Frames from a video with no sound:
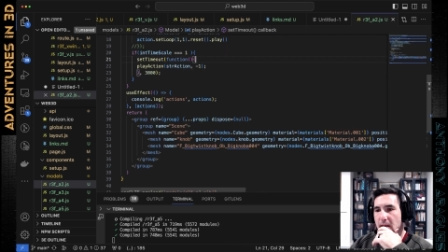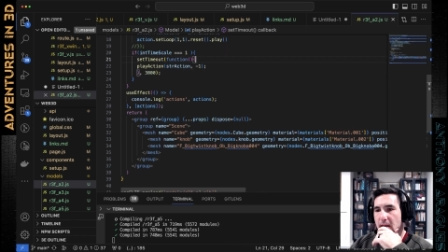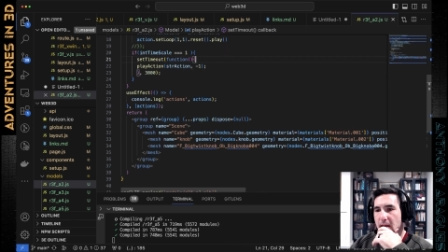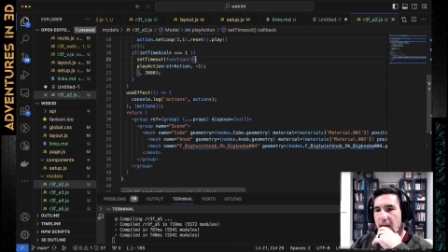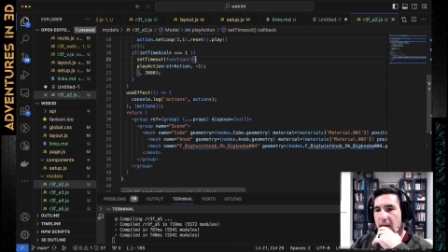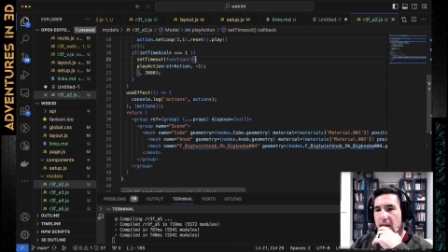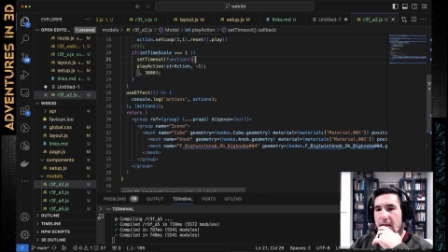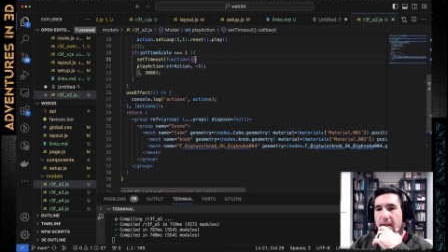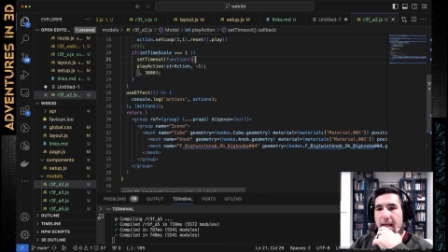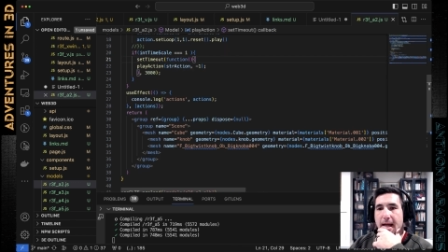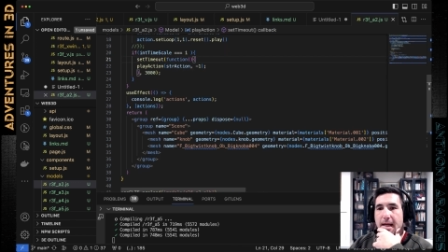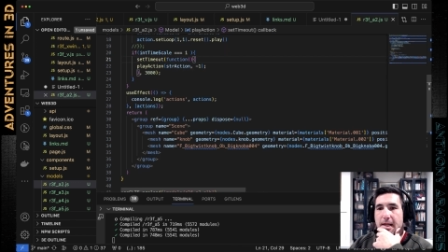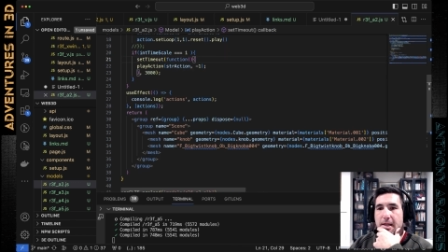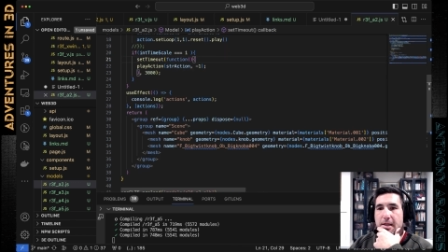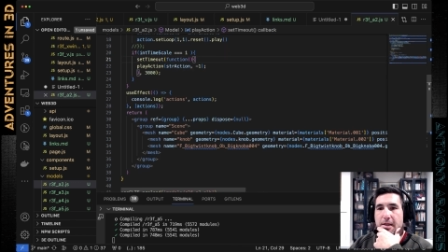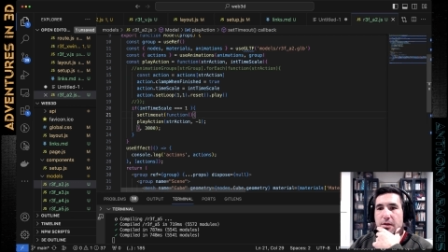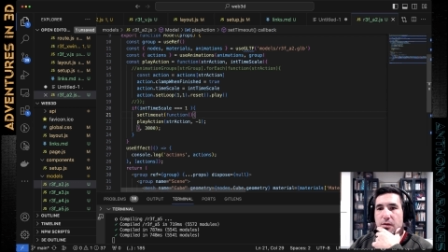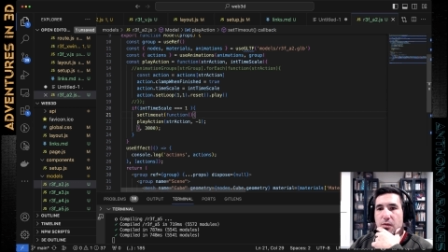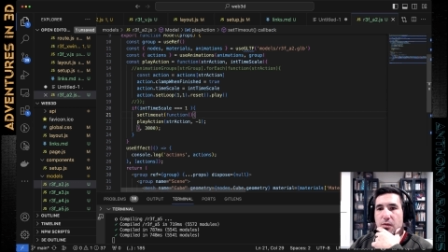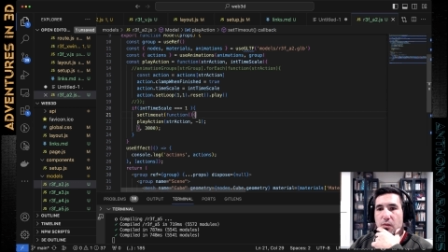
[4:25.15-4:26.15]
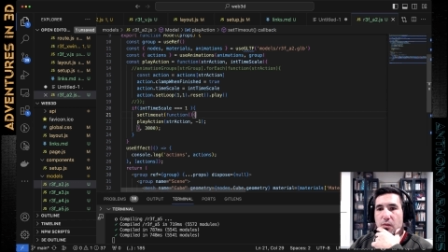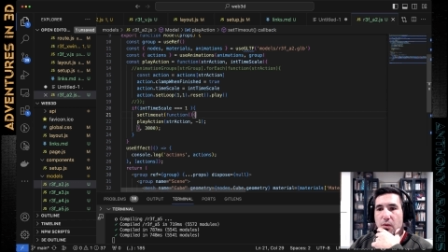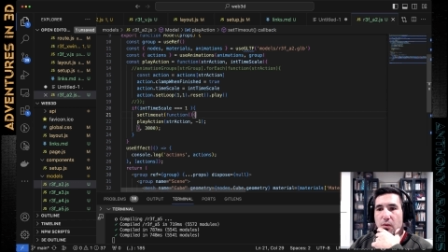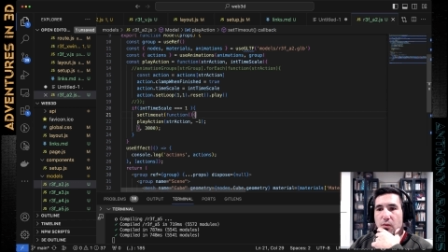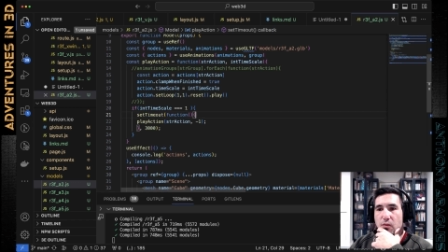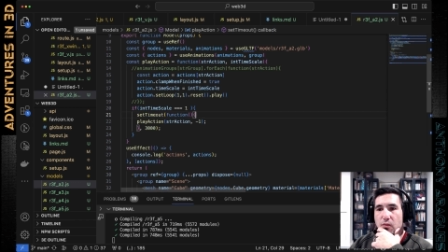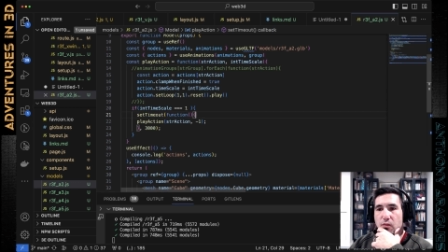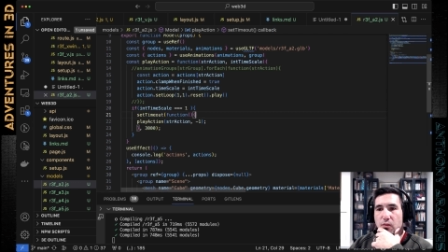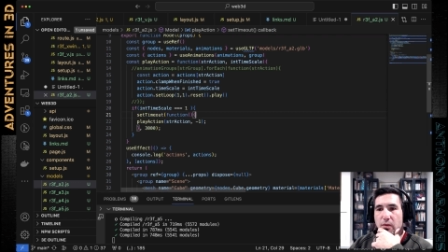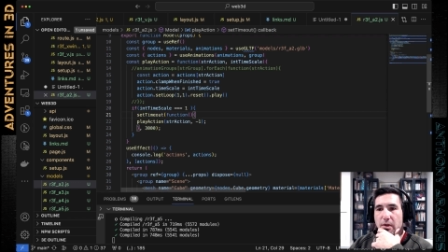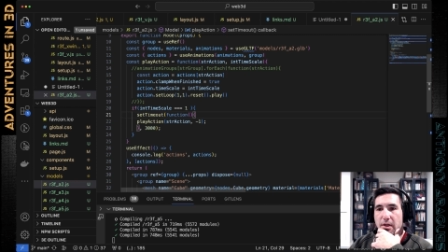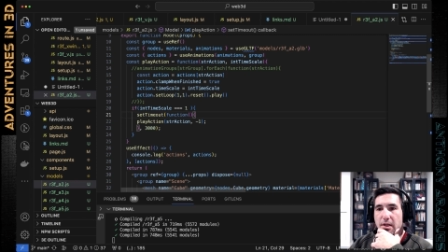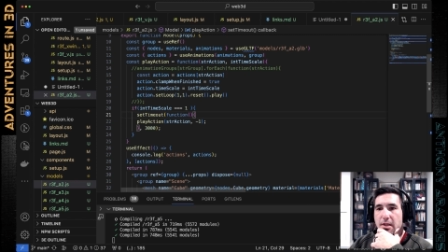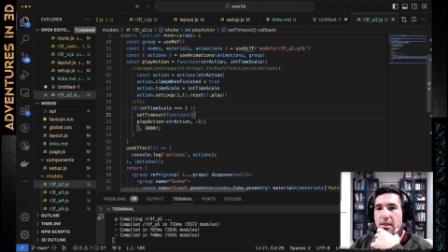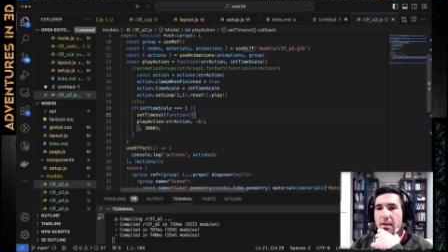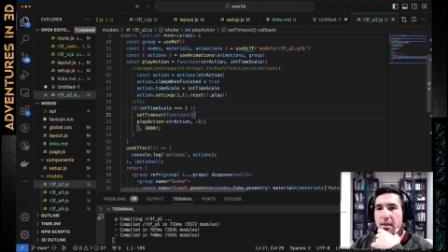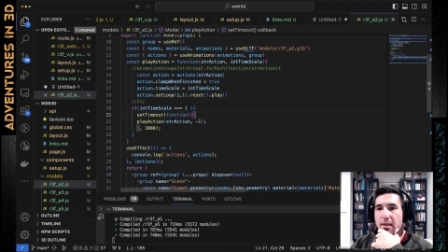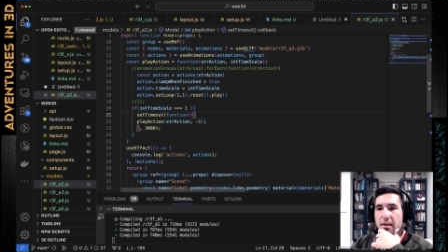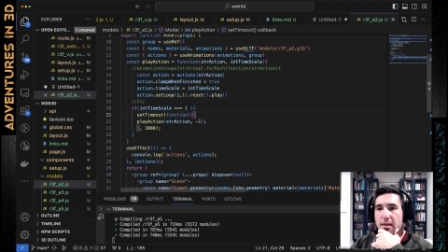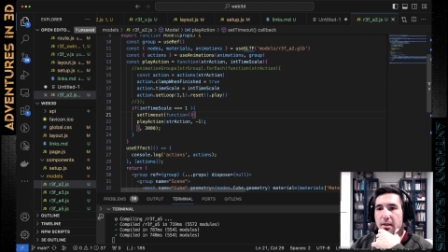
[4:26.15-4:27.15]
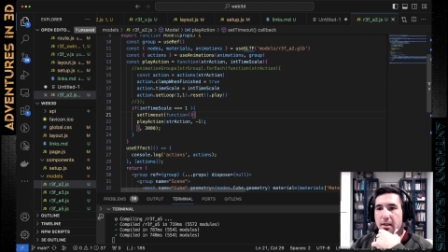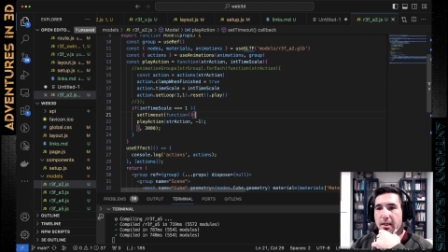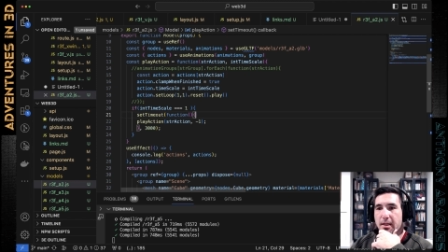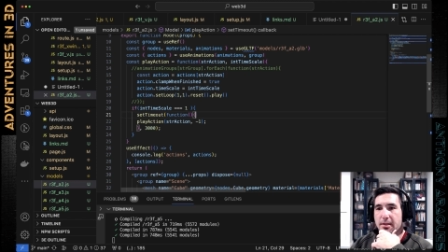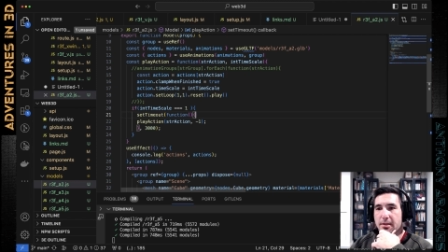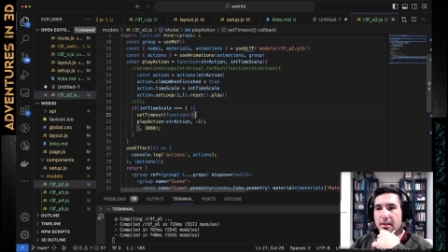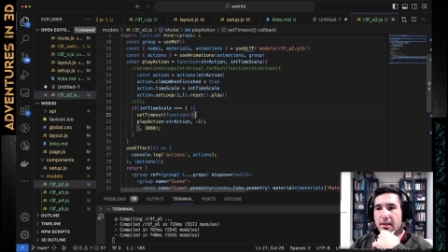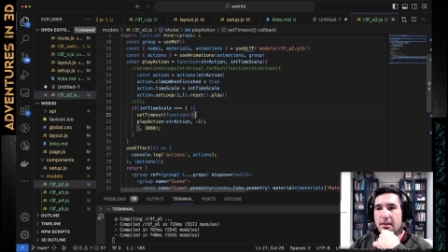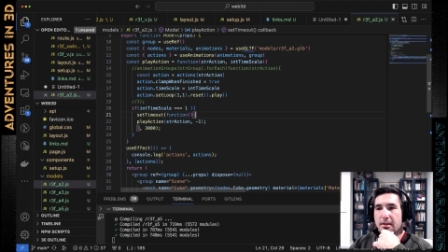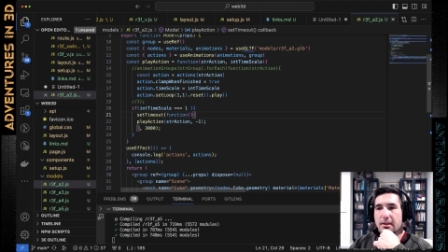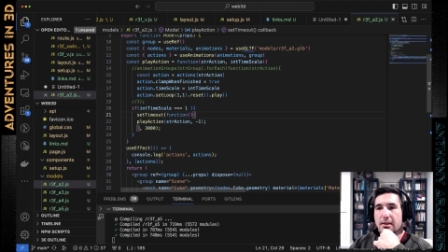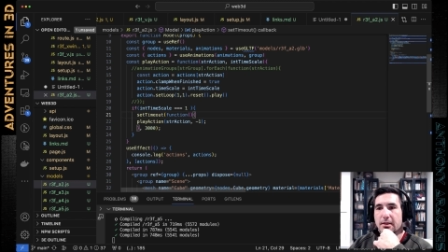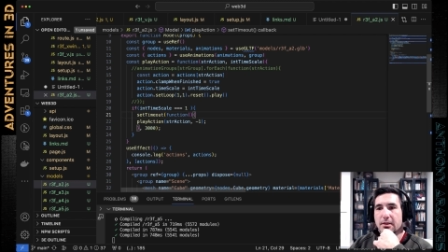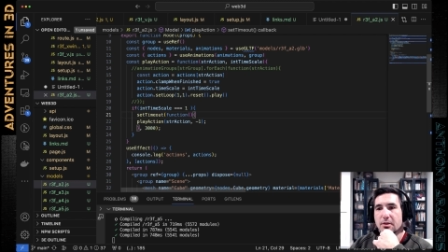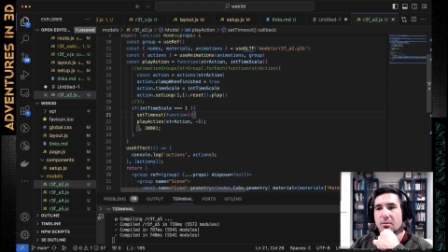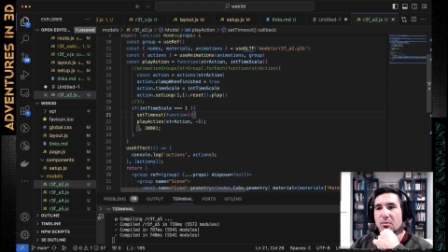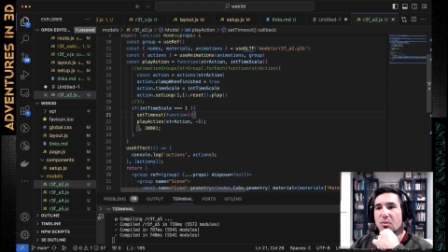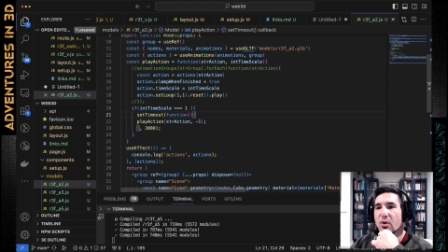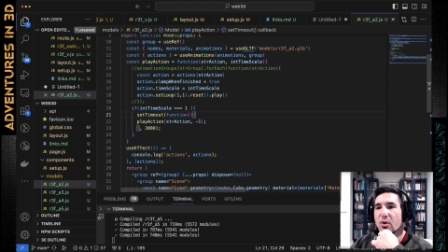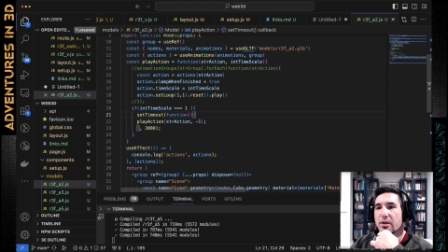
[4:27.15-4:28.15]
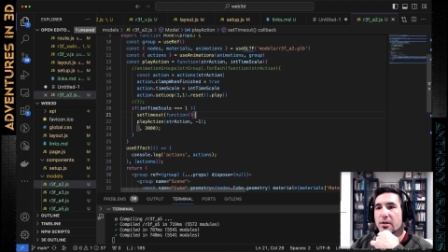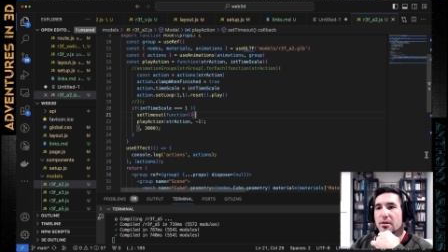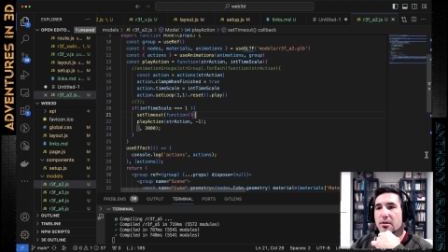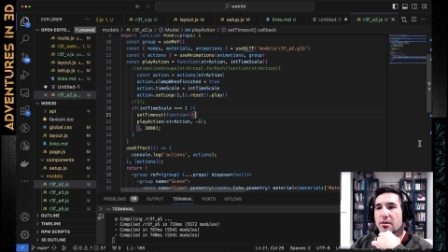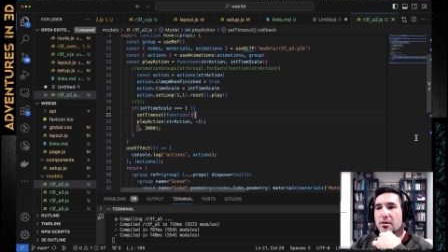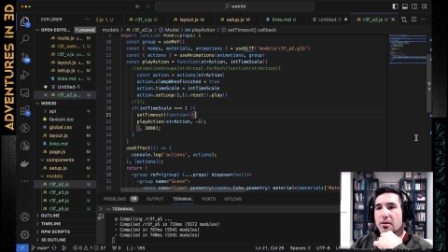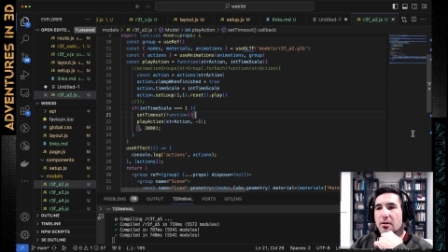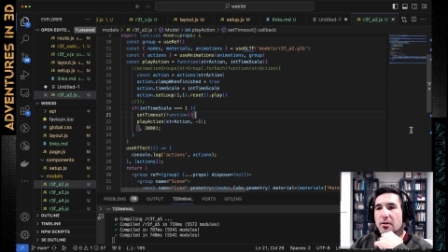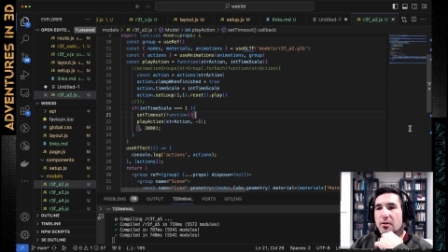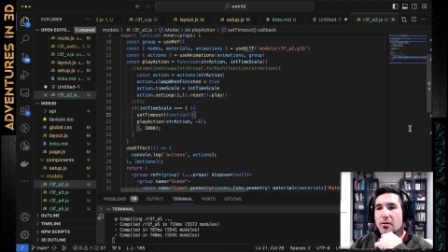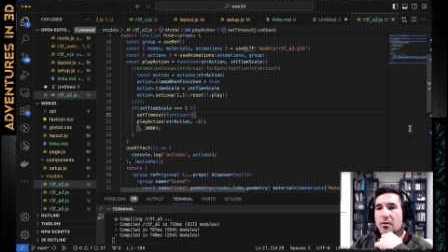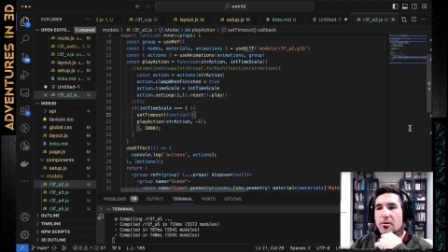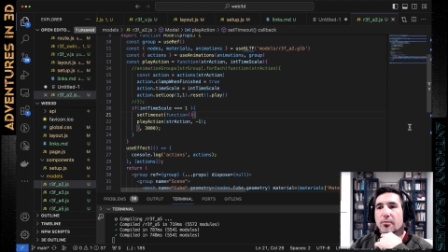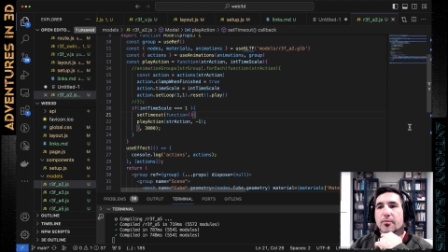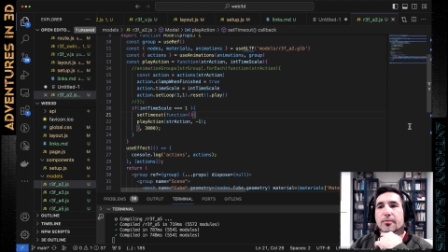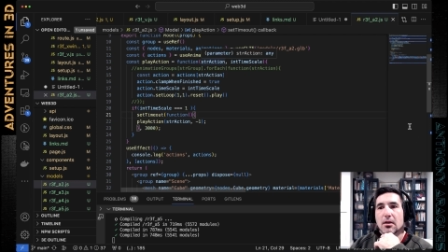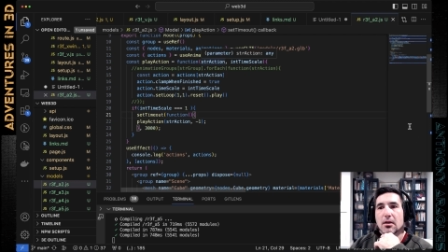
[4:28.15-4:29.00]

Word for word: And that is the reason that I said that it's important to